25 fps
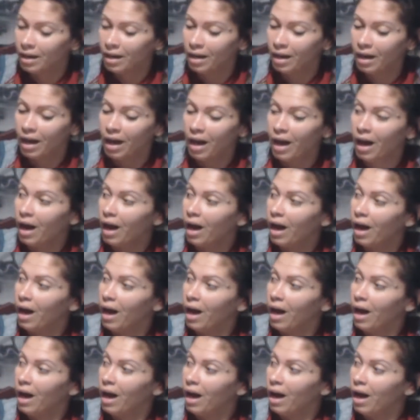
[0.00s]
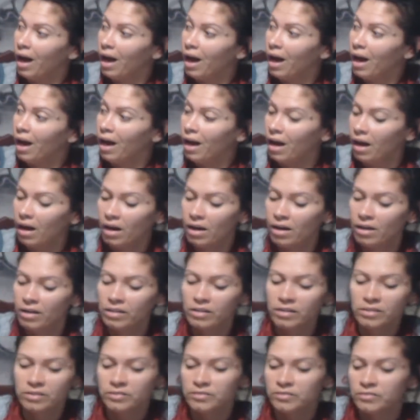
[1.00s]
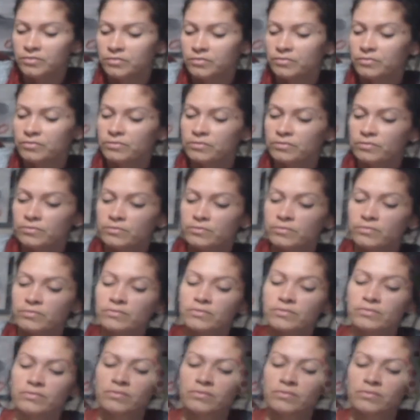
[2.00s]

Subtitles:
(silent)